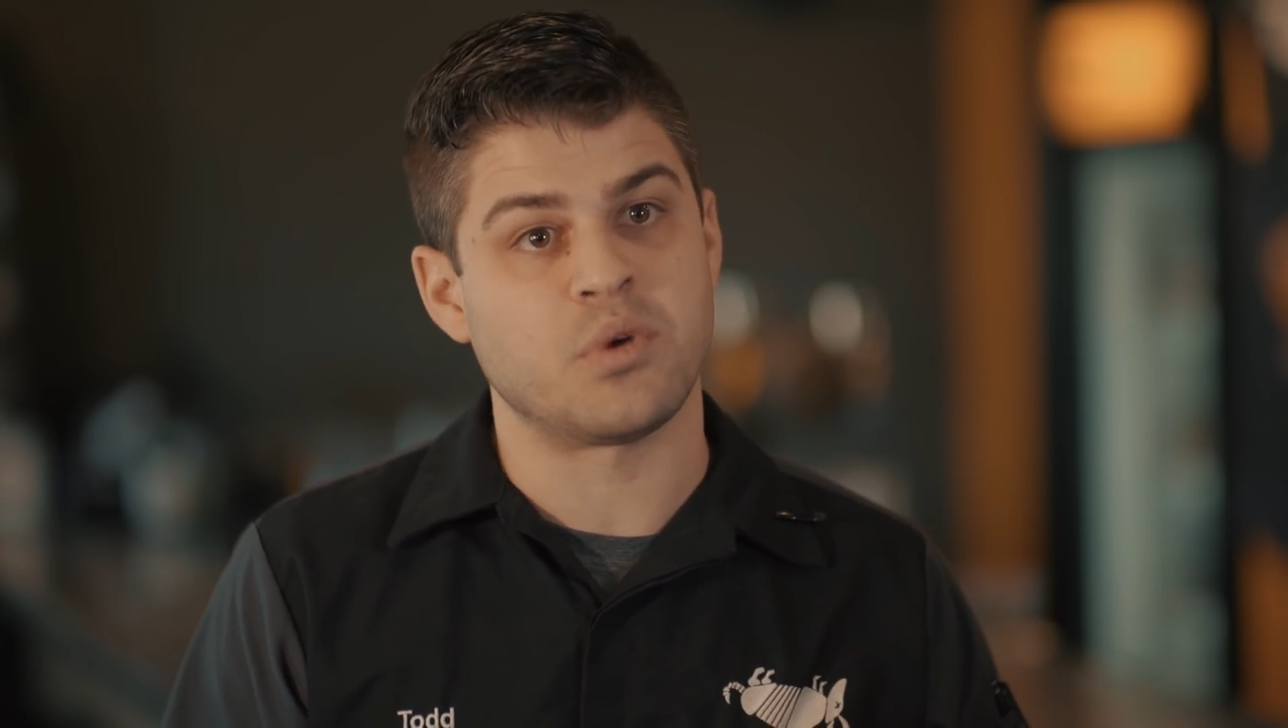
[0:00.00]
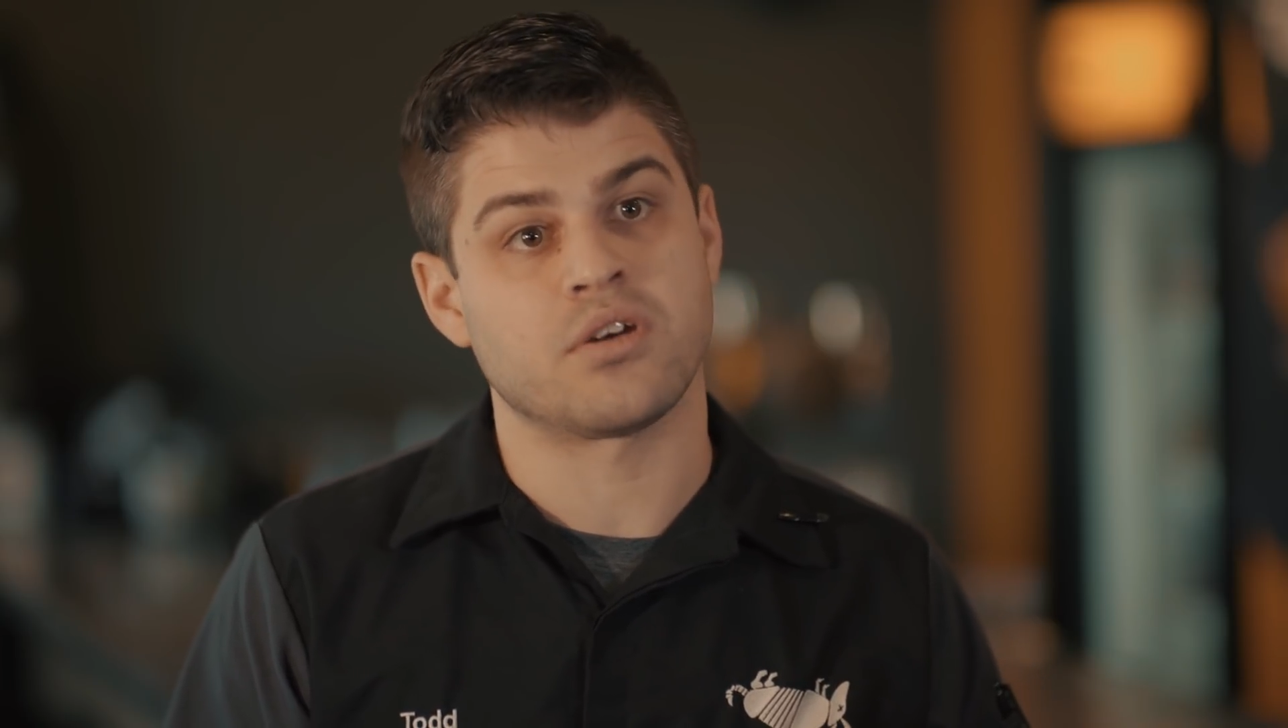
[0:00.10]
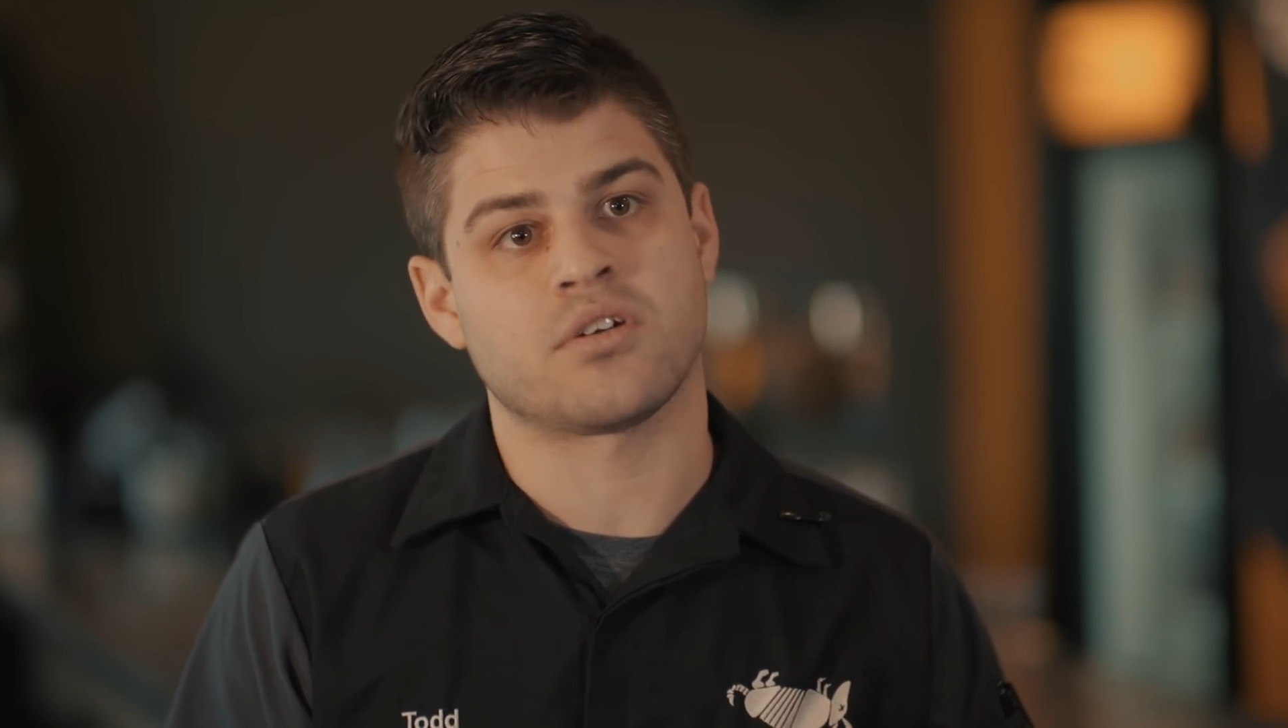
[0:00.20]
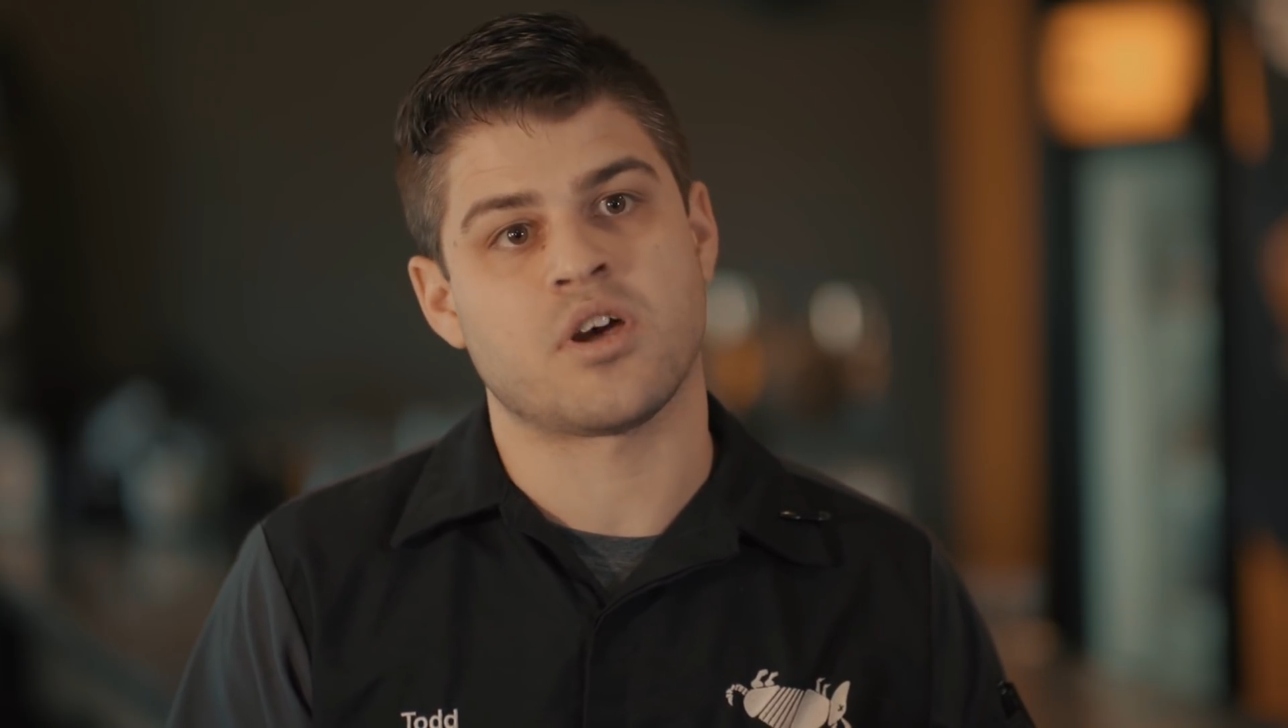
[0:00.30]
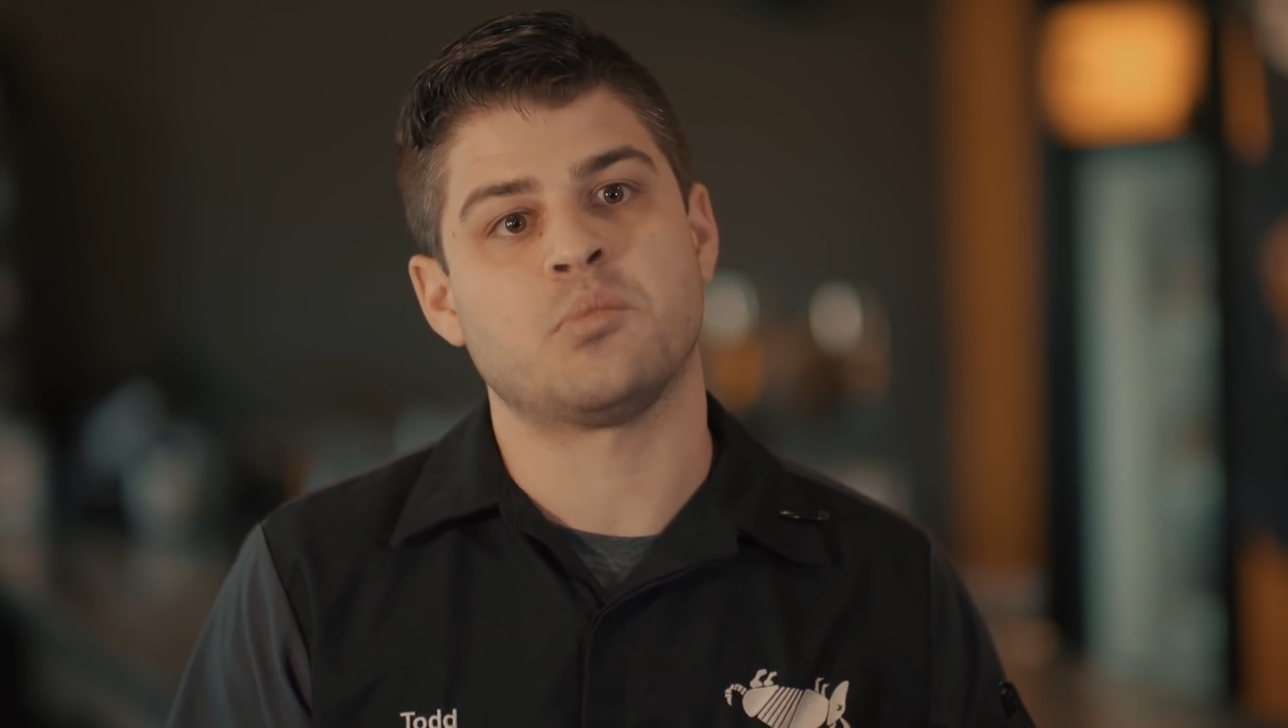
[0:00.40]

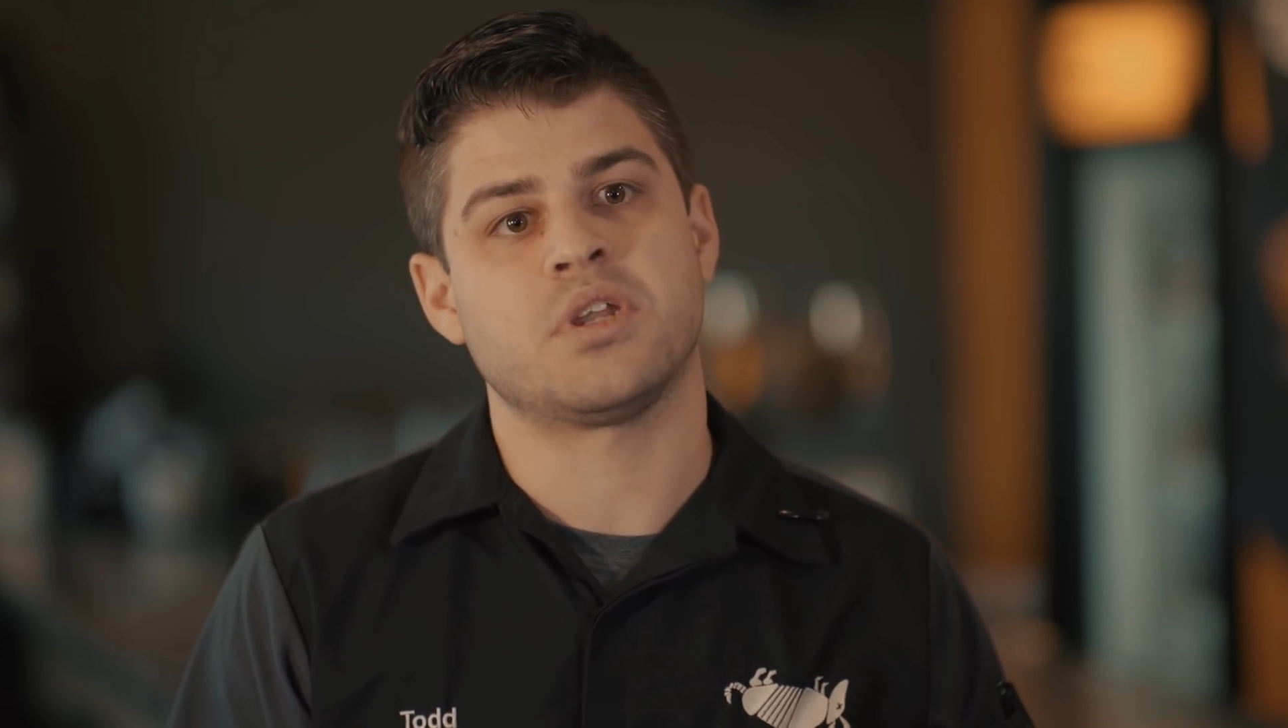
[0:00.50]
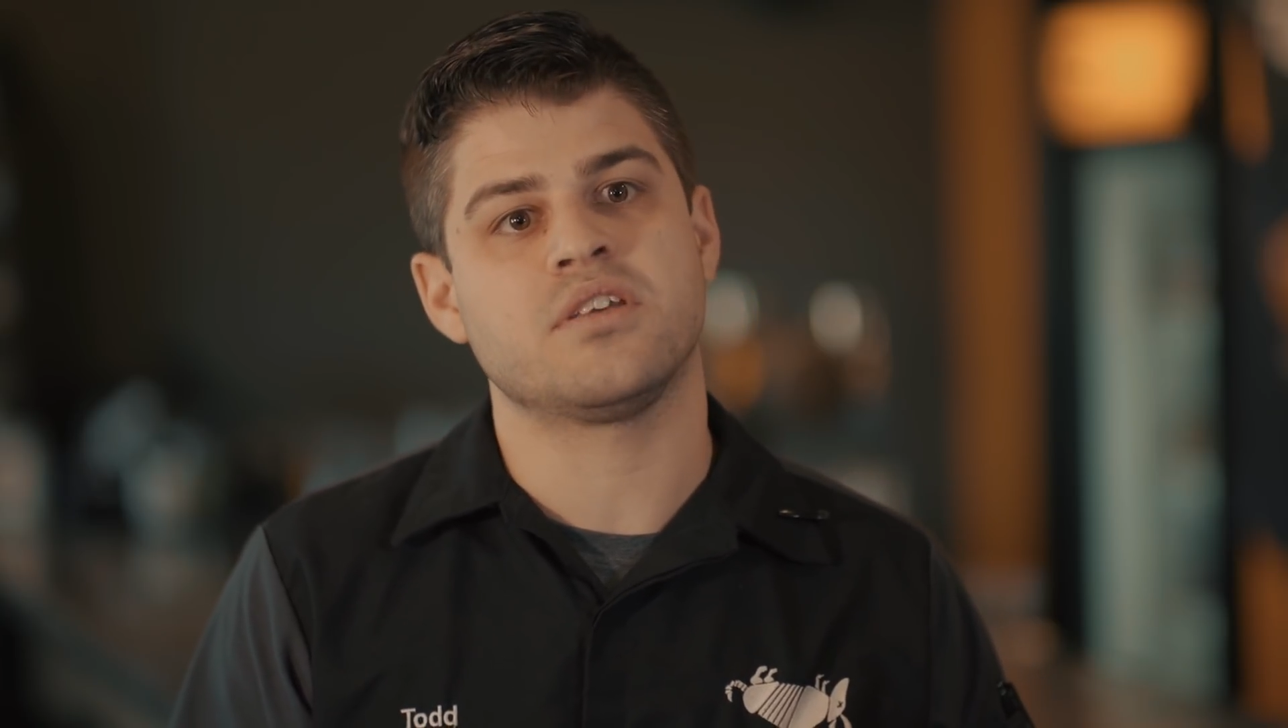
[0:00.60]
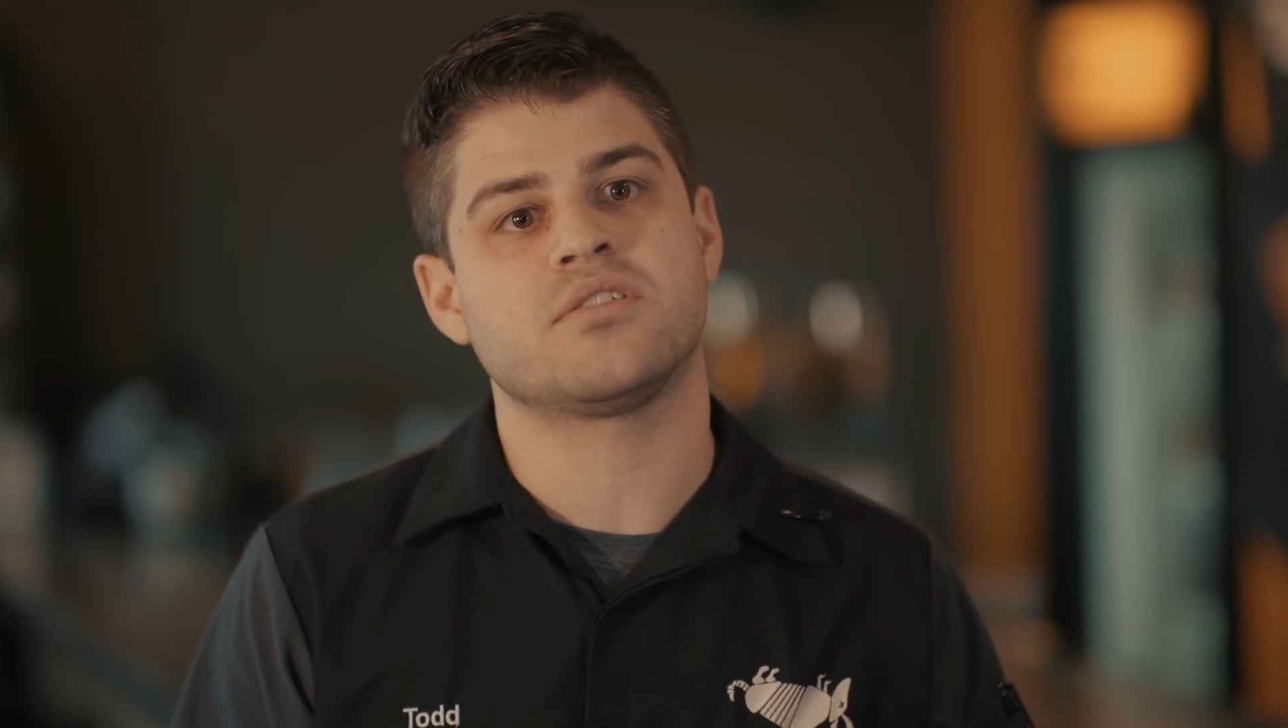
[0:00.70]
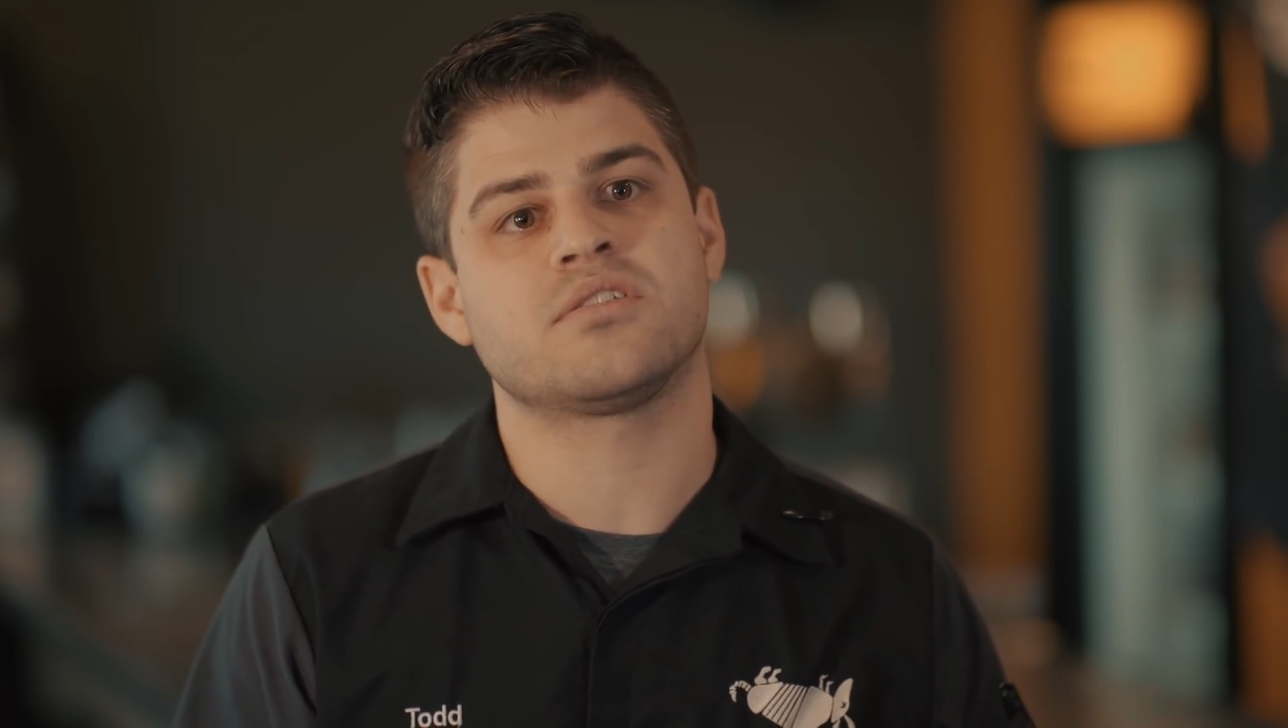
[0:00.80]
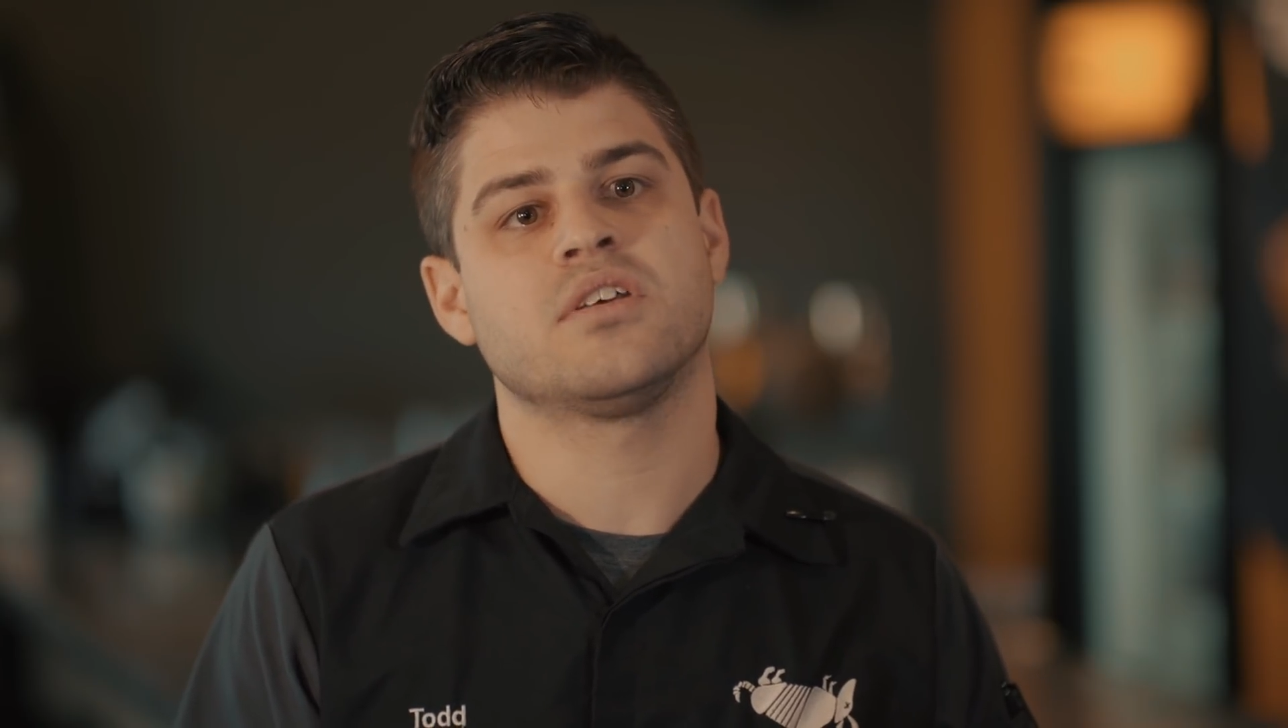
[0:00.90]
bigger companies.